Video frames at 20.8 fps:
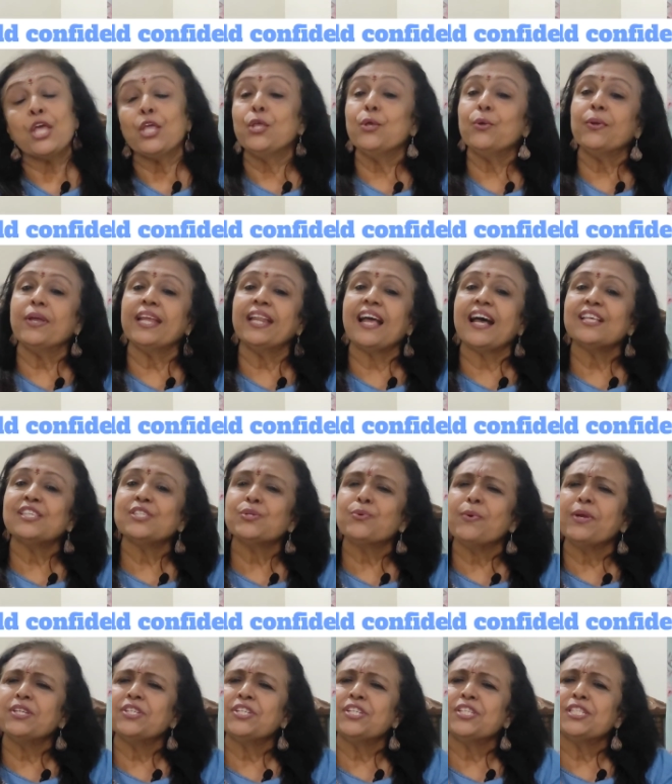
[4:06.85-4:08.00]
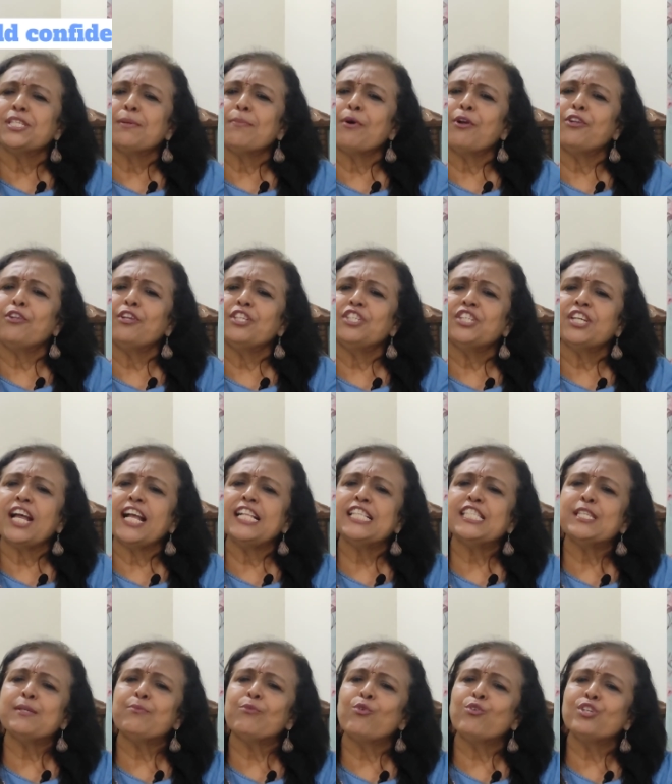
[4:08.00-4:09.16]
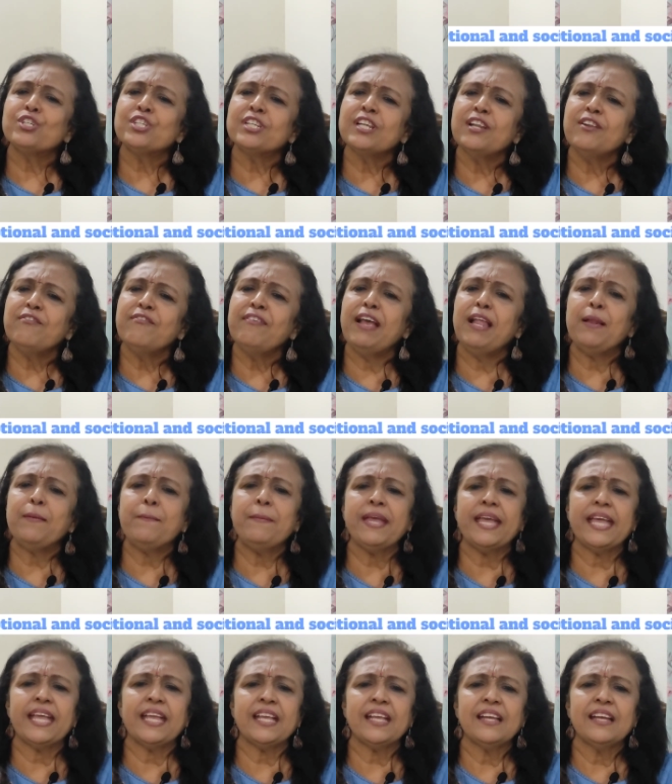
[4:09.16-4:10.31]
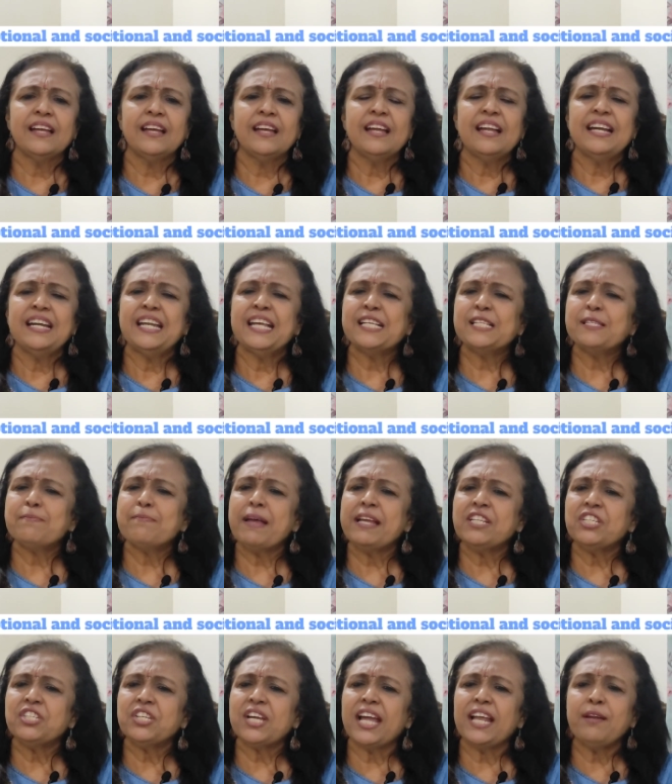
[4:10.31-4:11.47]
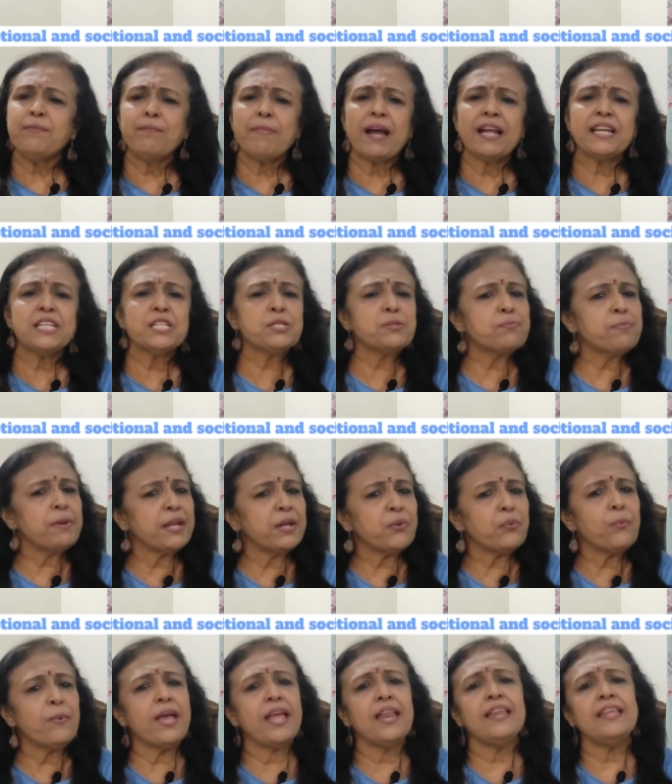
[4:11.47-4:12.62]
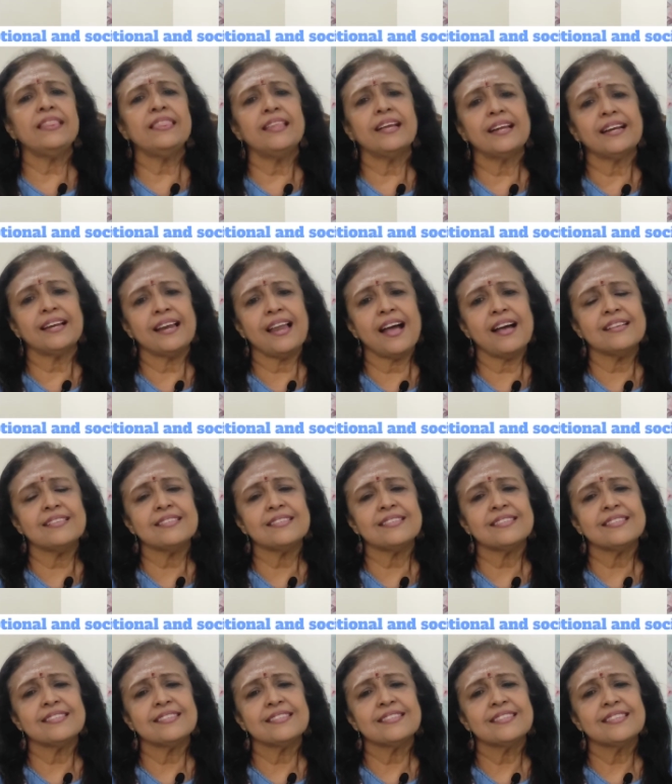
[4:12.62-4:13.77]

You can ask questions about your child's emotional well-being. Does my child participate well in the class?